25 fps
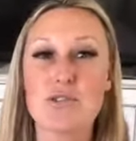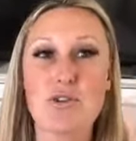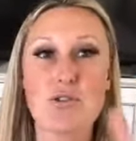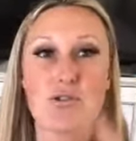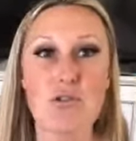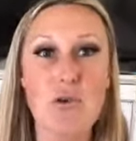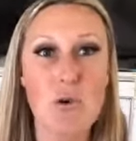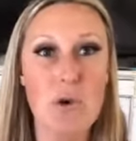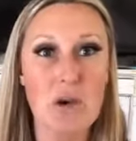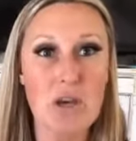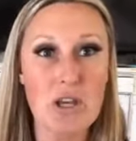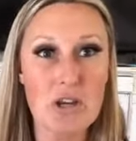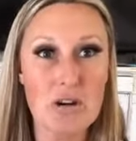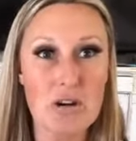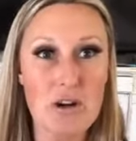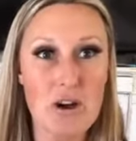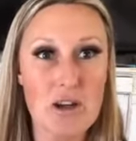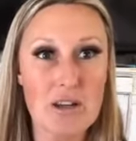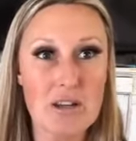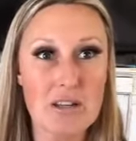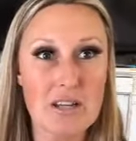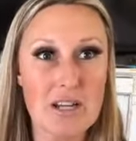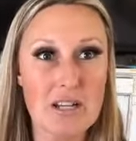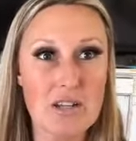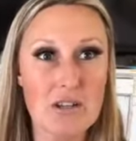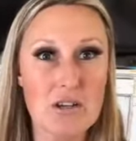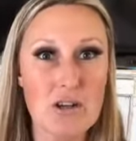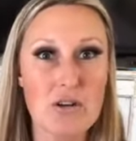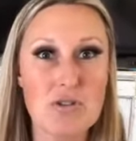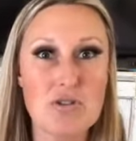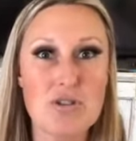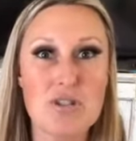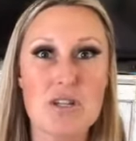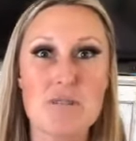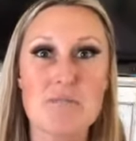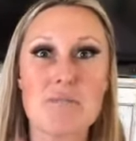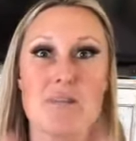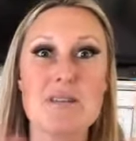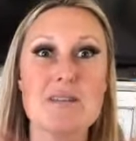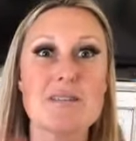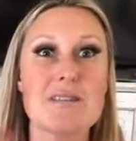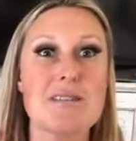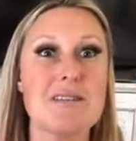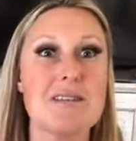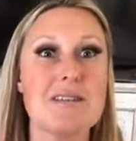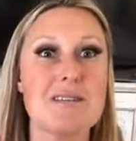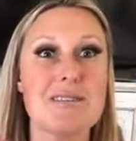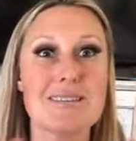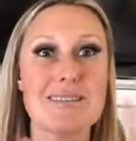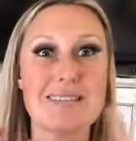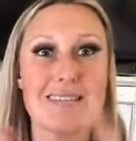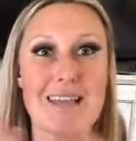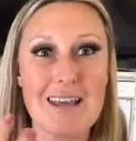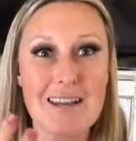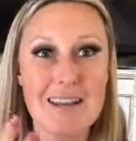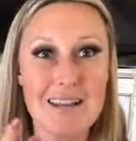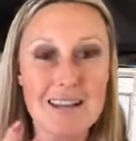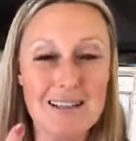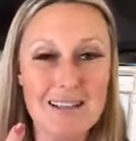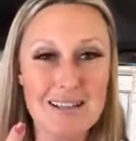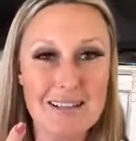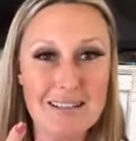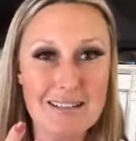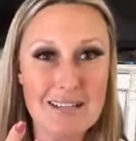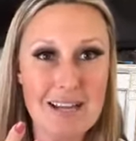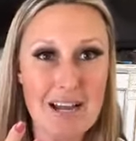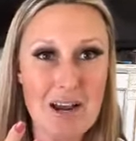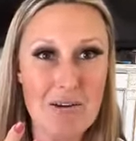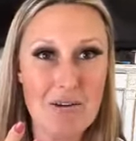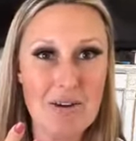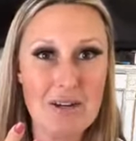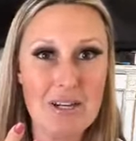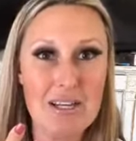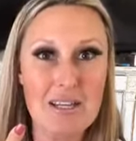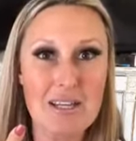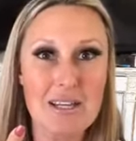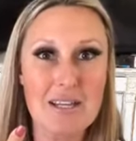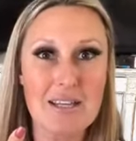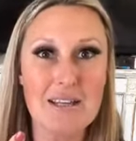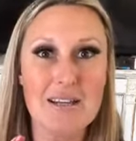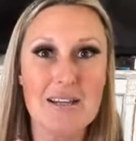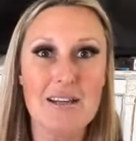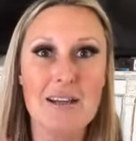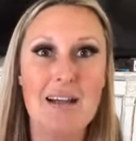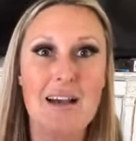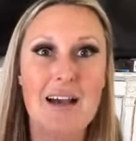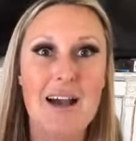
growing your online coaching business, getting clarity?